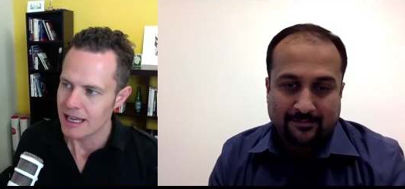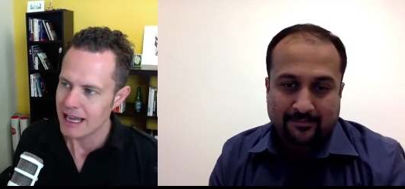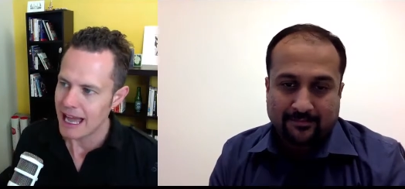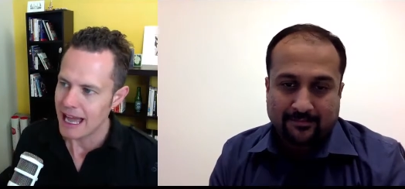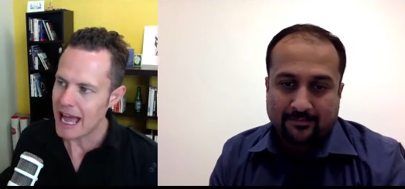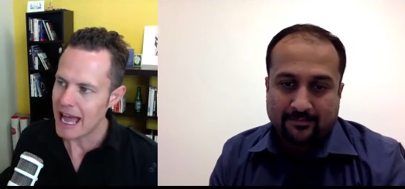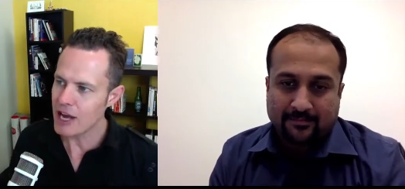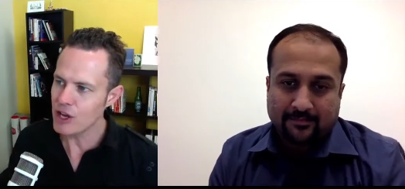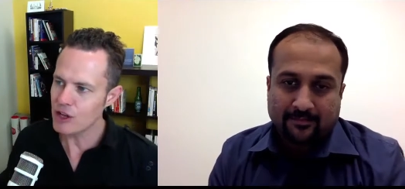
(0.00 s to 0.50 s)

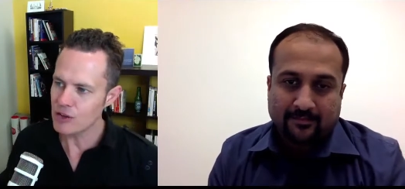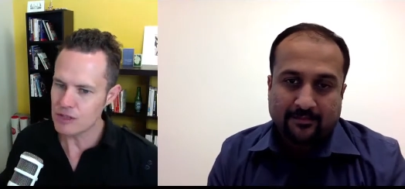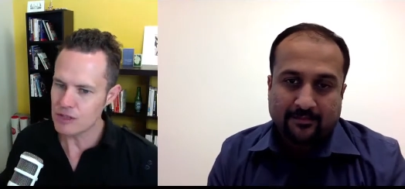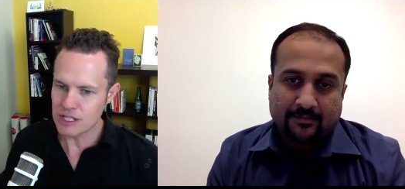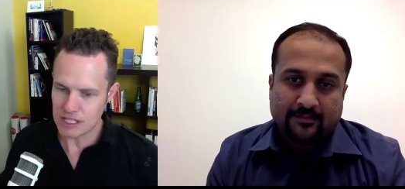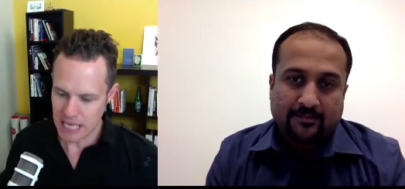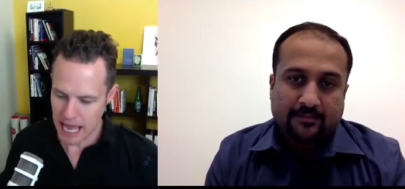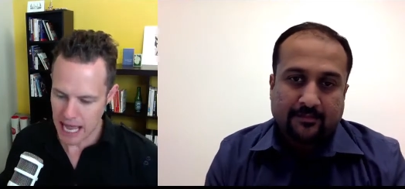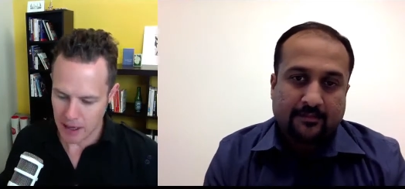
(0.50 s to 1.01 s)
Speaker 1: how do you
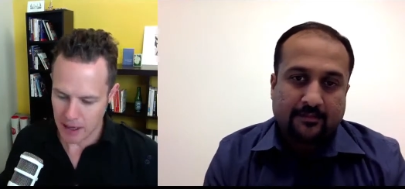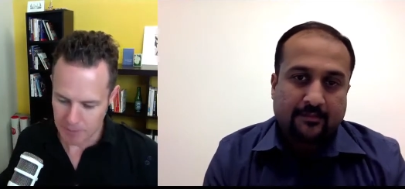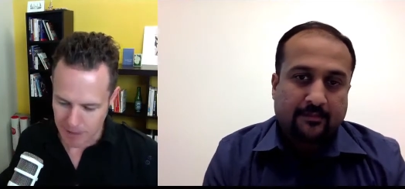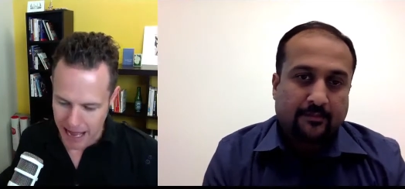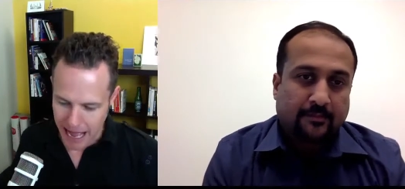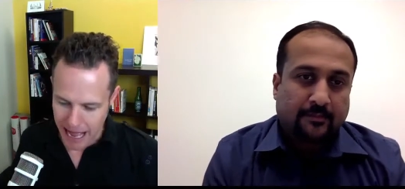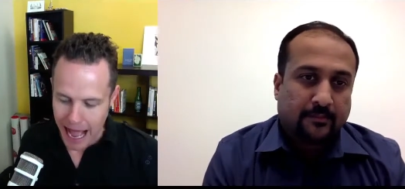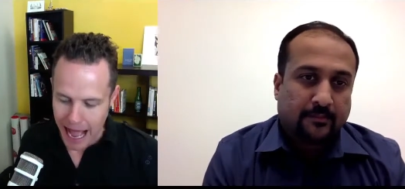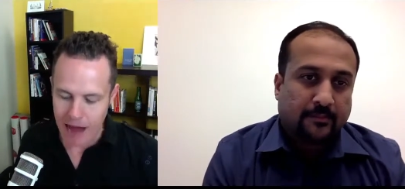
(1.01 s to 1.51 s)
stand
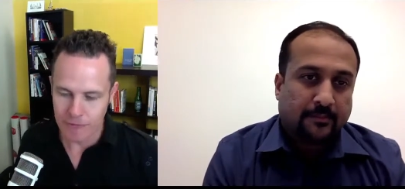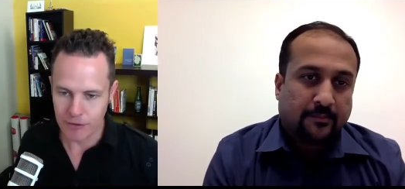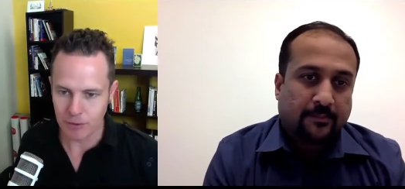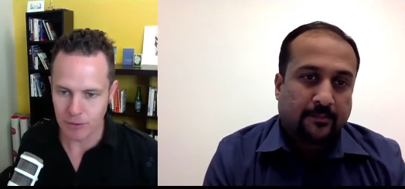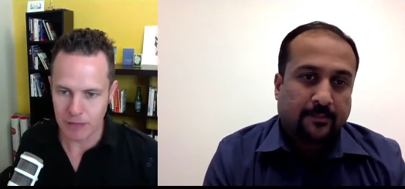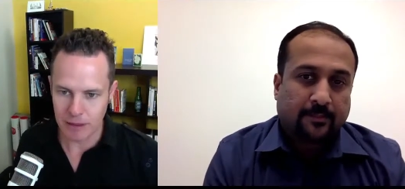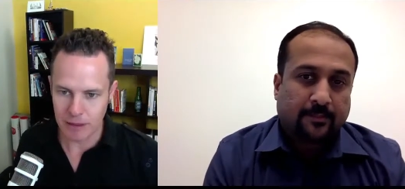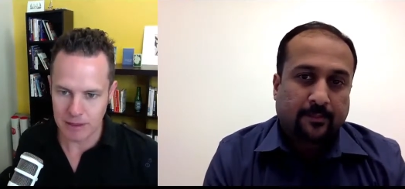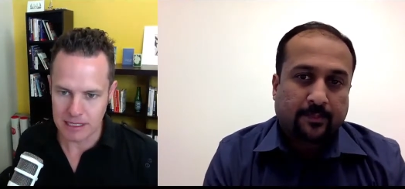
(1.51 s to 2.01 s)
apart from
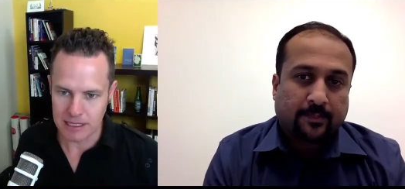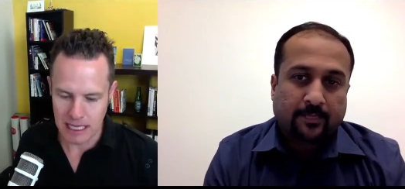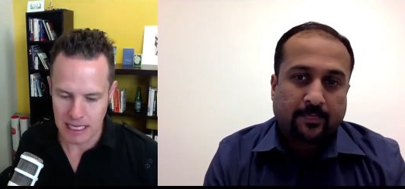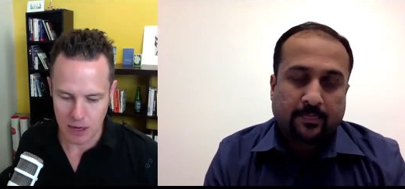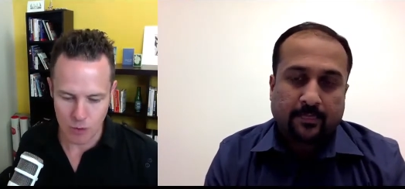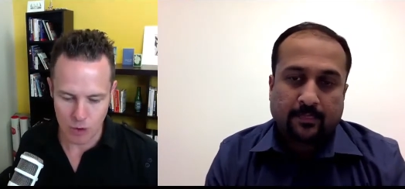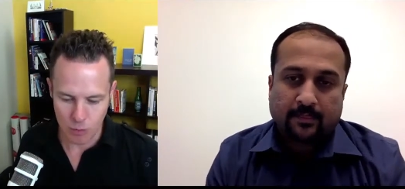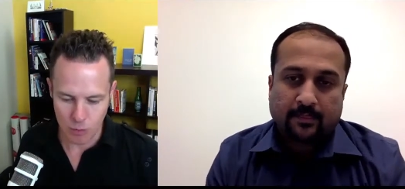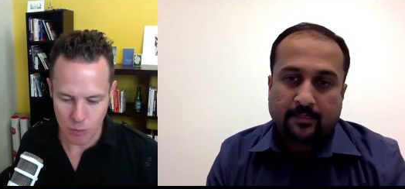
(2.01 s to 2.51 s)
them and say,
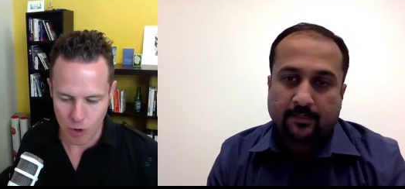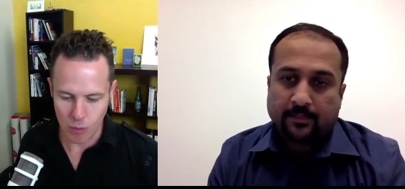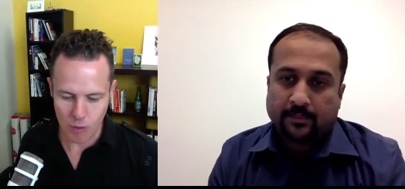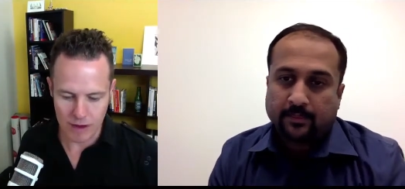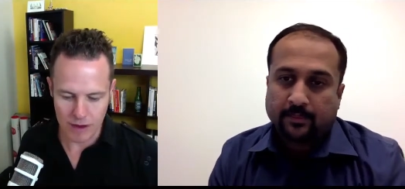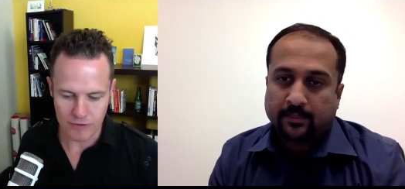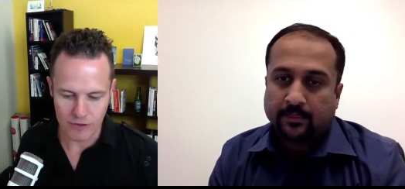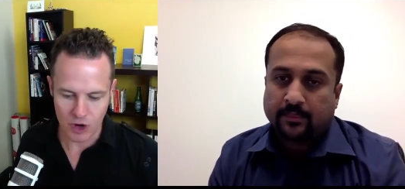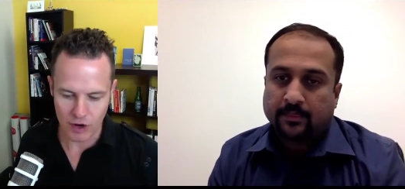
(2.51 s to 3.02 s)
well, what
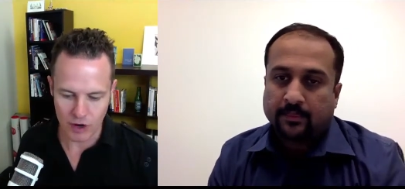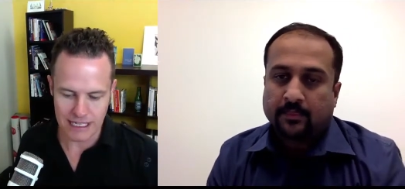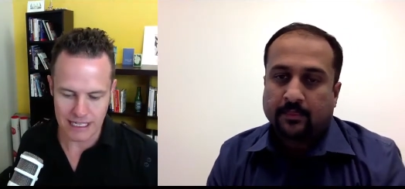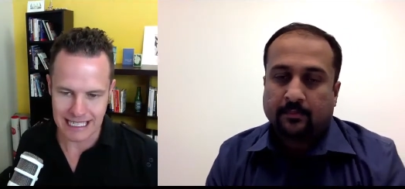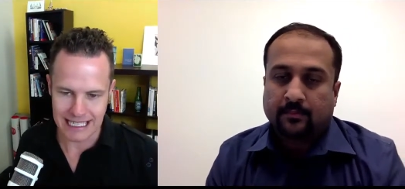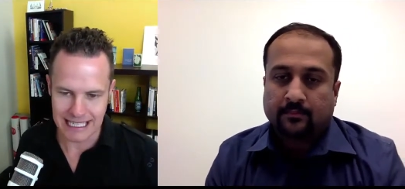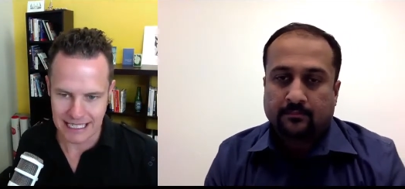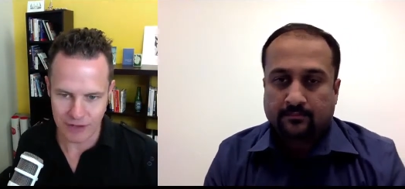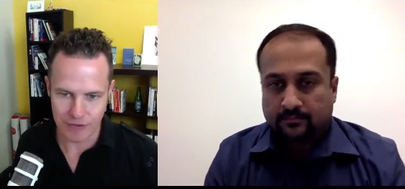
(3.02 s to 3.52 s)
we've got is a
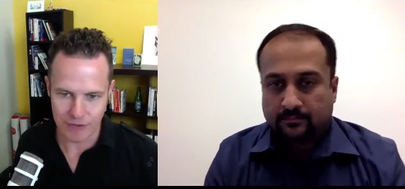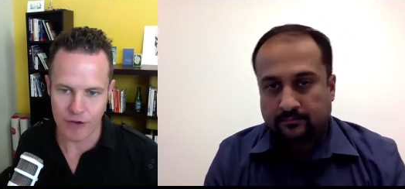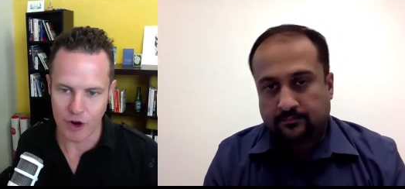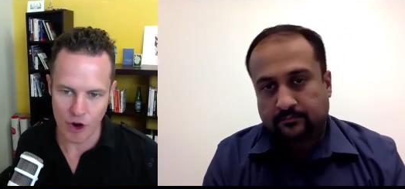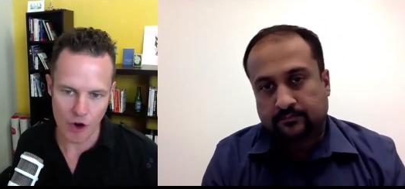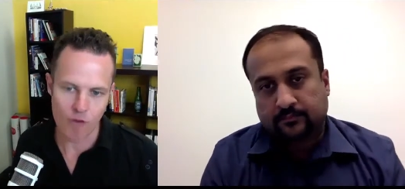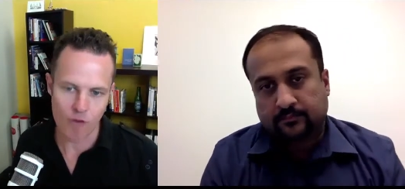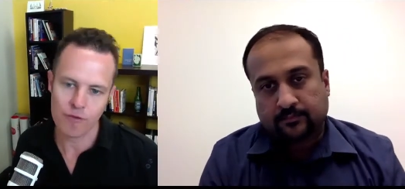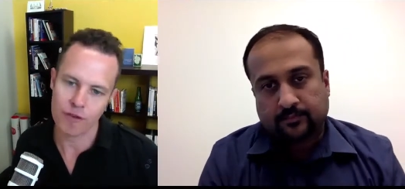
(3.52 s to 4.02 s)
different
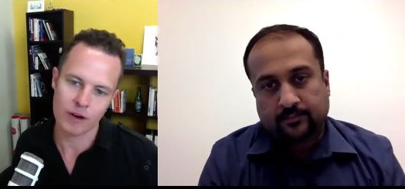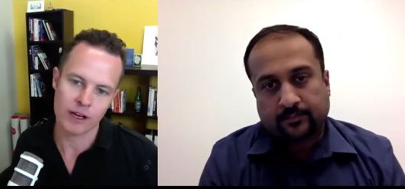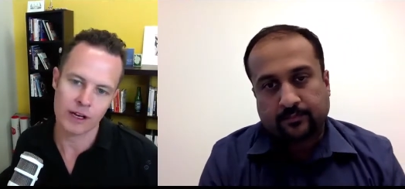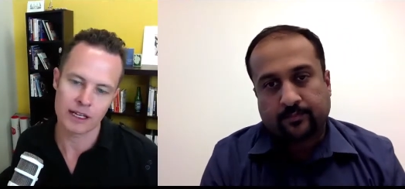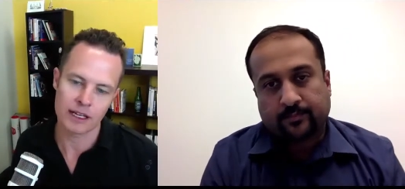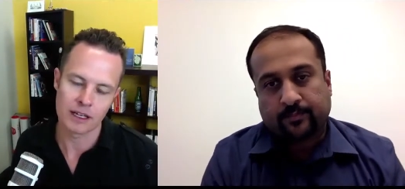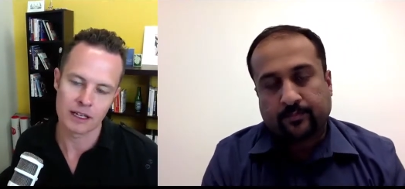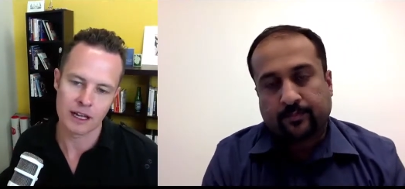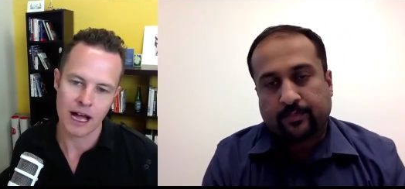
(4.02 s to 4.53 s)

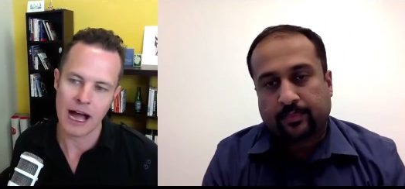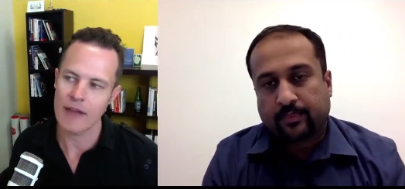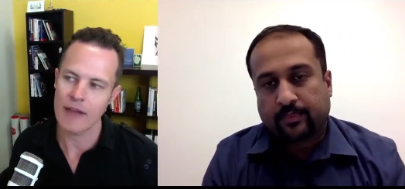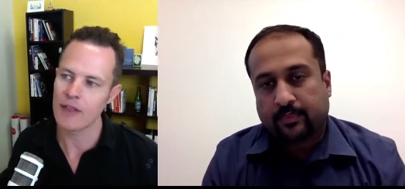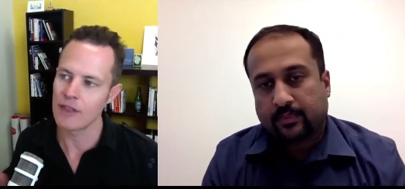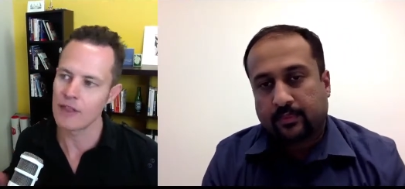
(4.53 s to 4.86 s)
offering other